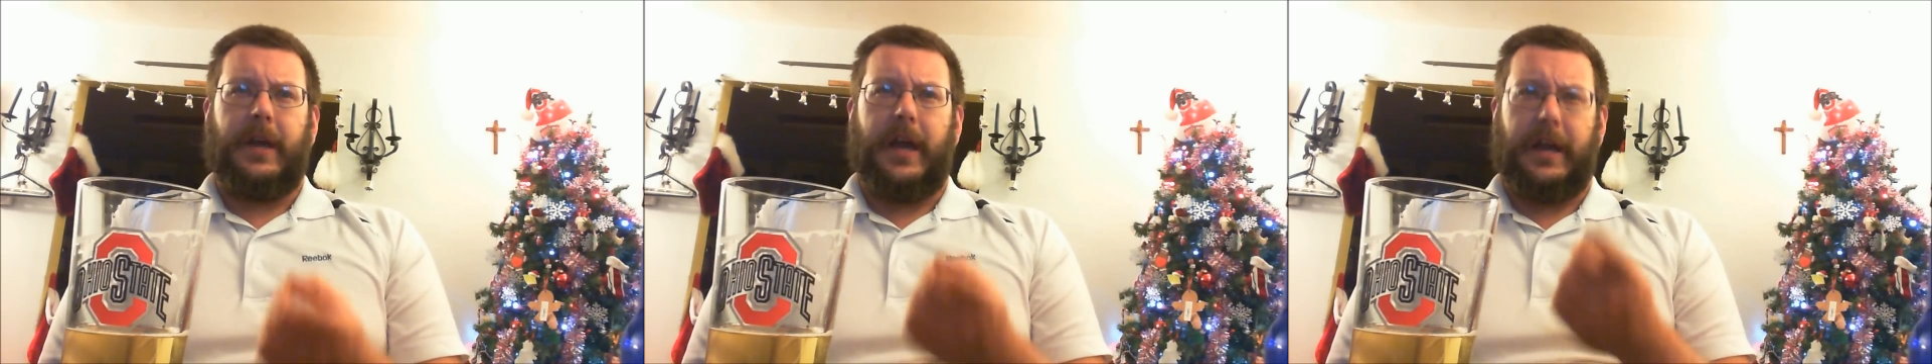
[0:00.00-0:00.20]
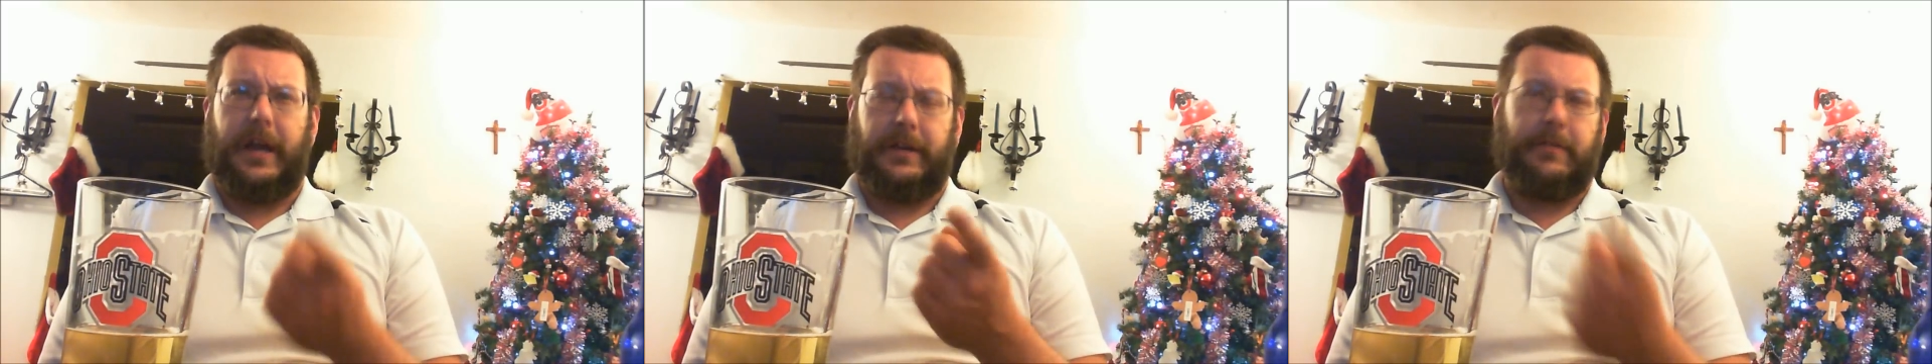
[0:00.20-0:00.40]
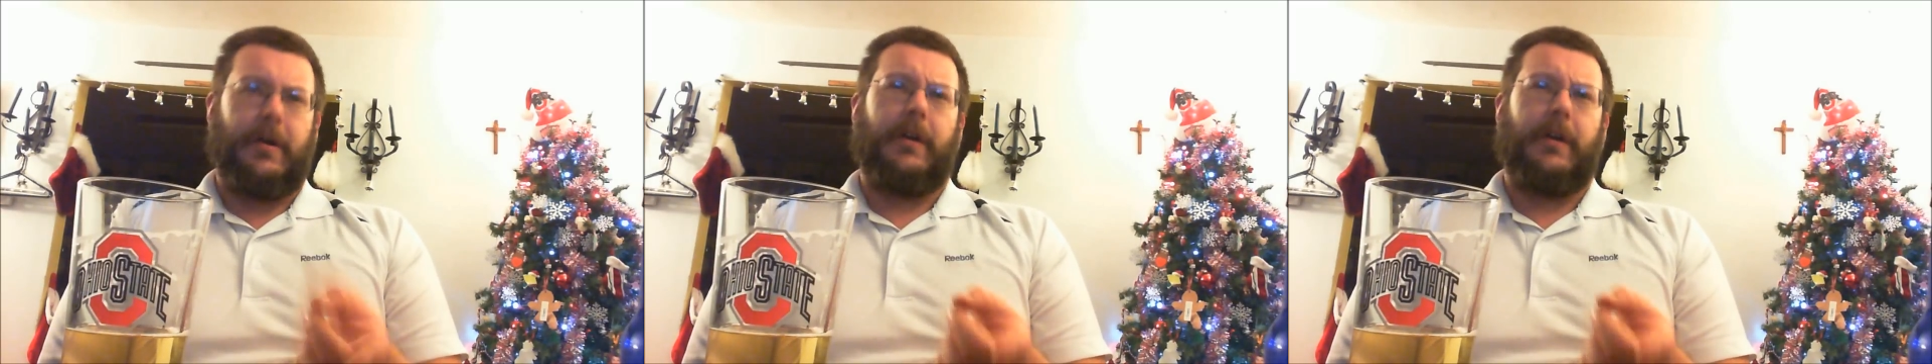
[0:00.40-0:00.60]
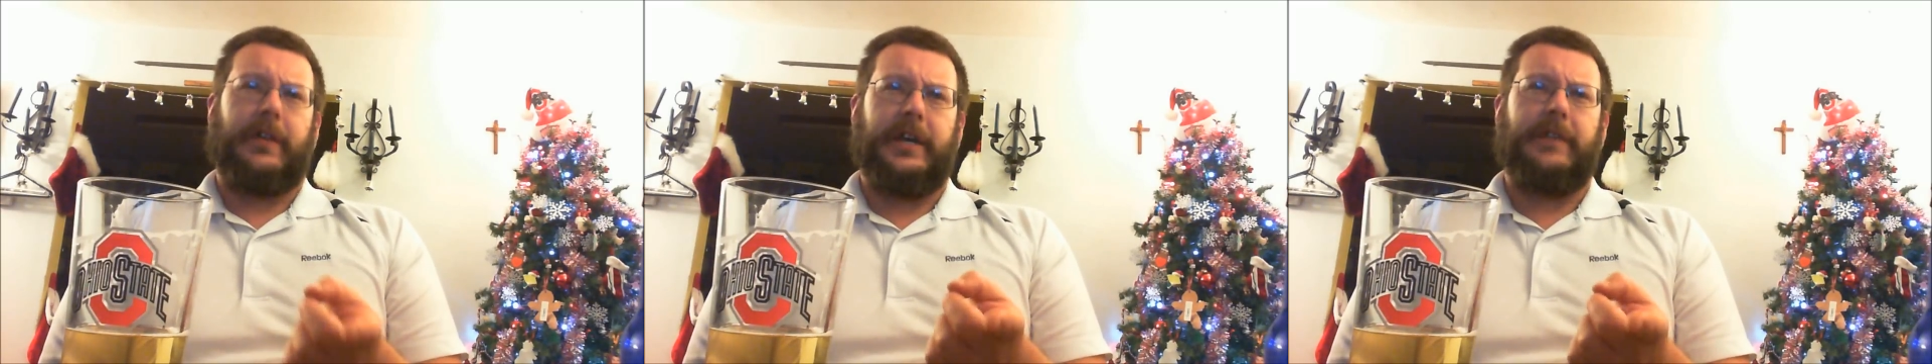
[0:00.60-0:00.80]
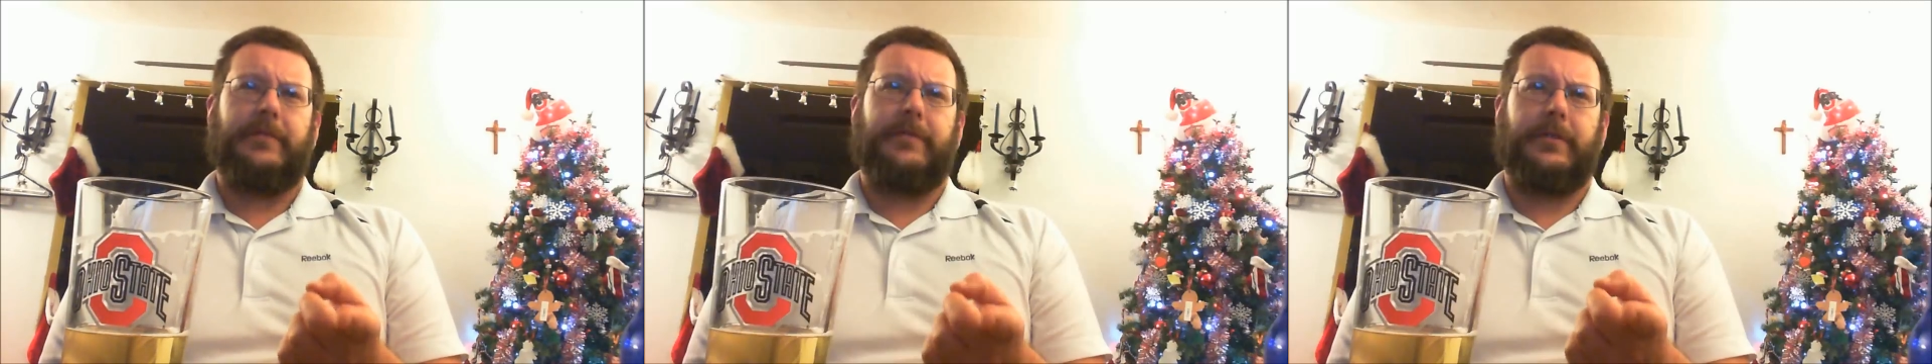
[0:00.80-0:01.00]
and you're all
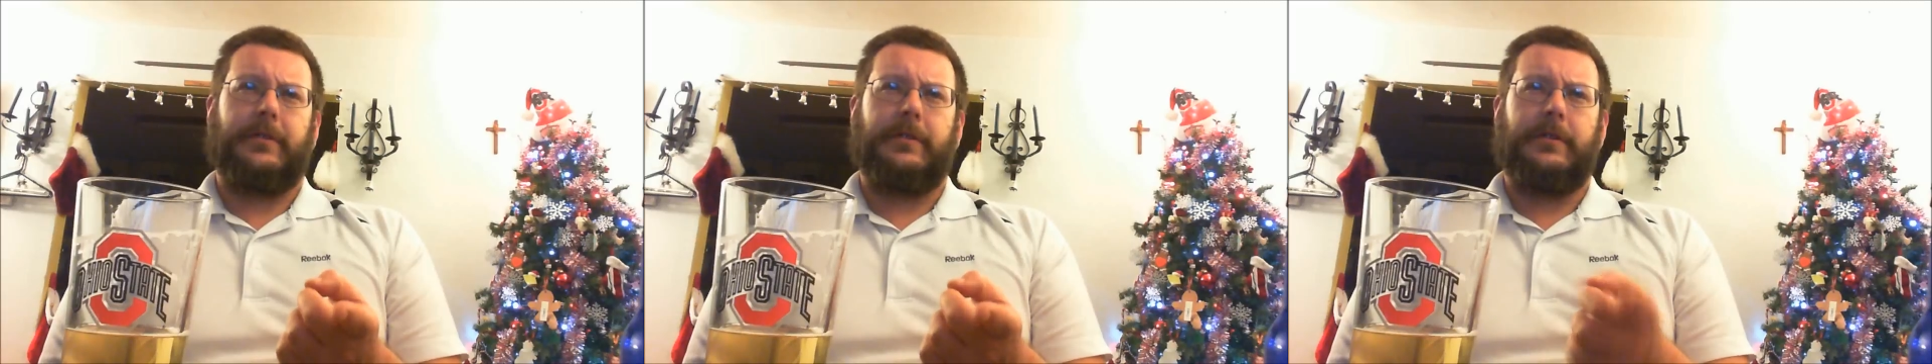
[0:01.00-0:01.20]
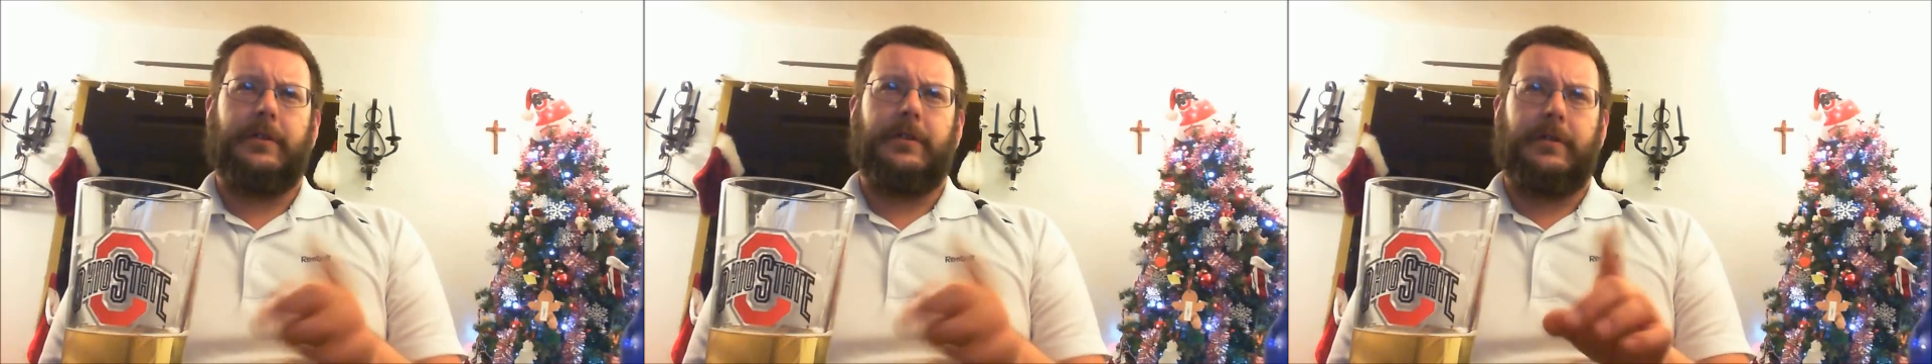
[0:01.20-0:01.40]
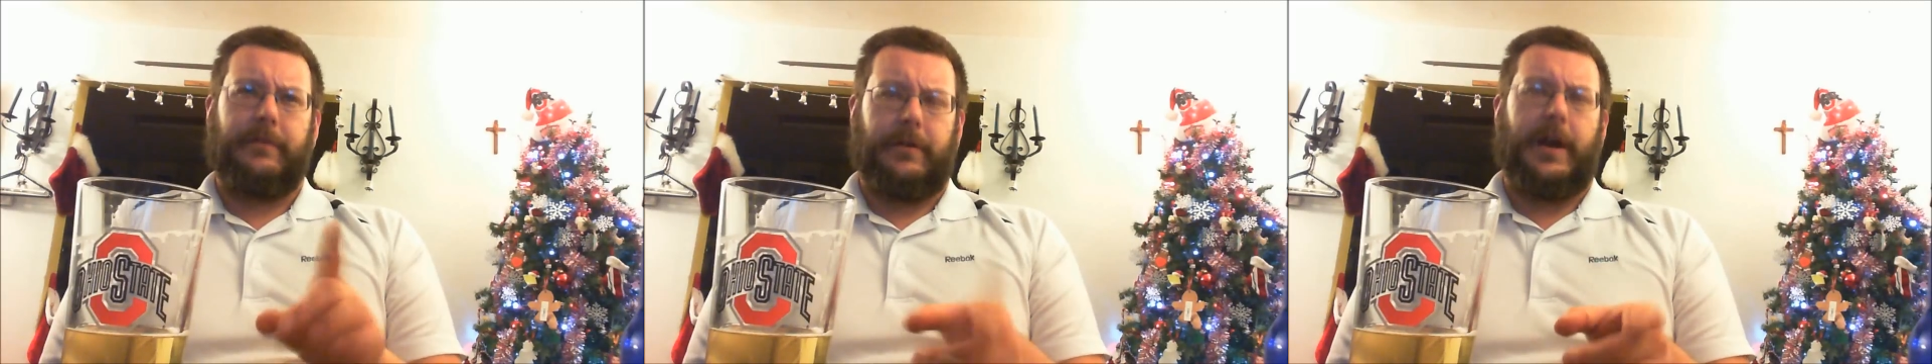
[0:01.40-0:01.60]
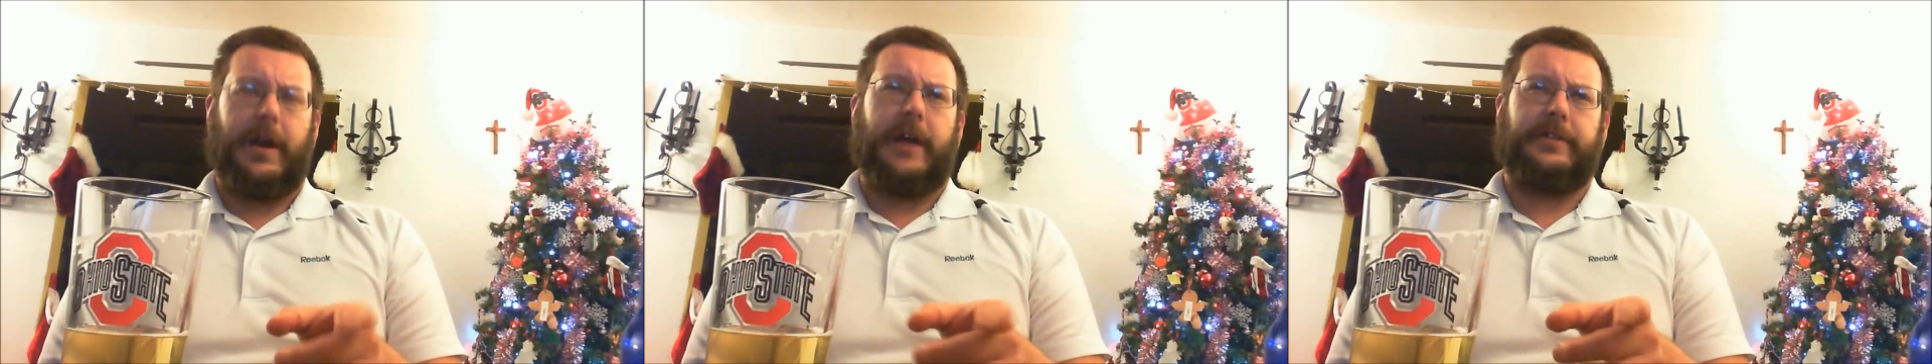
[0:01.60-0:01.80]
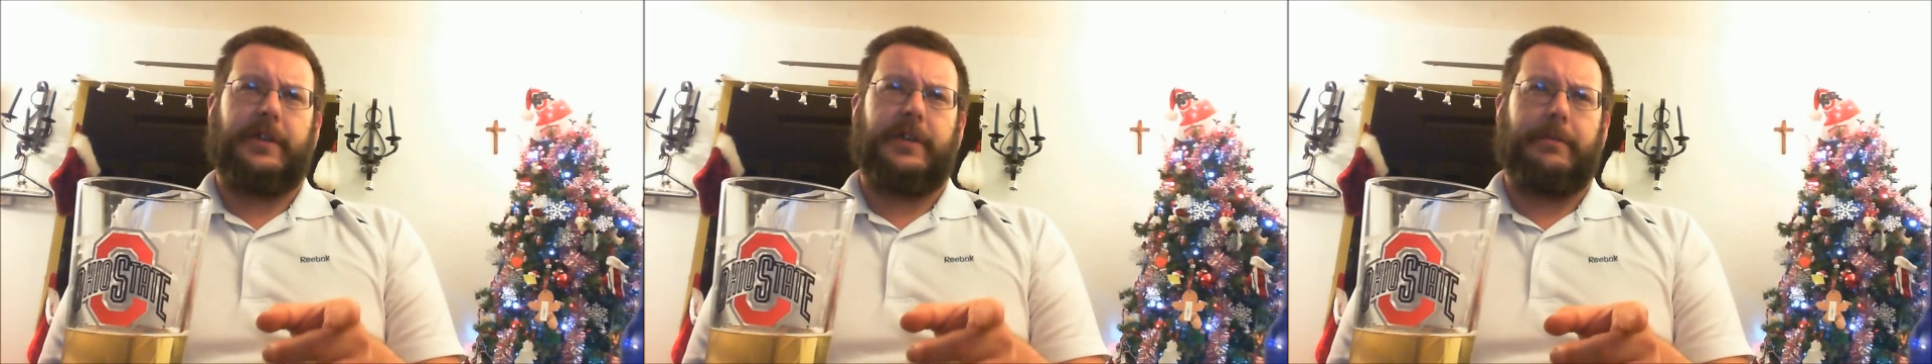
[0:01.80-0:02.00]
evil for
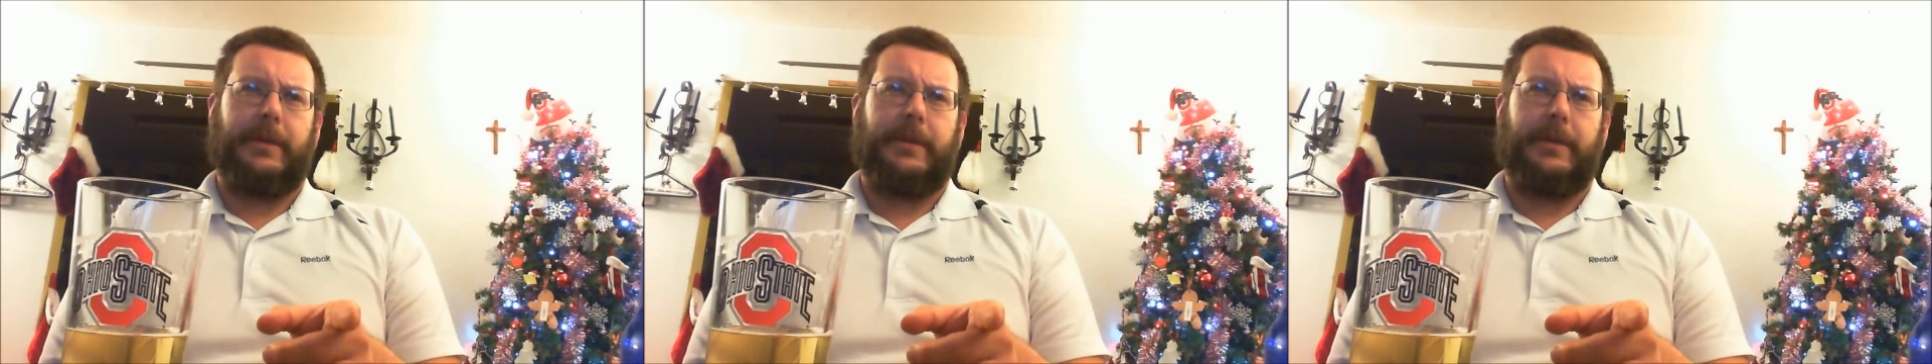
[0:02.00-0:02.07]
asking